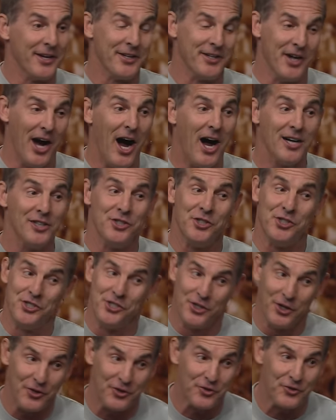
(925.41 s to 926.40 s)
God
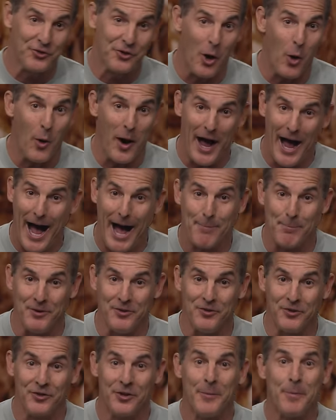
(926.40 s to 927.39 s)
just so
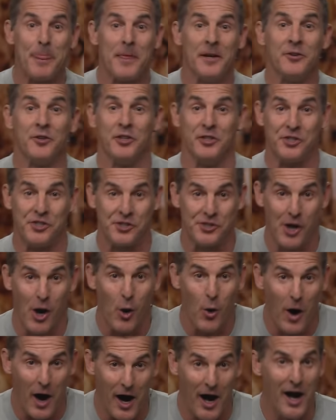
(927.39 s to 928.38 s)
happens to
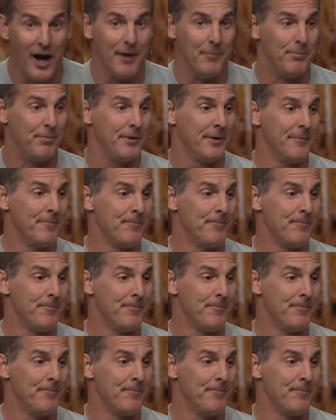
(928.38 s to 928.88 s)
show up.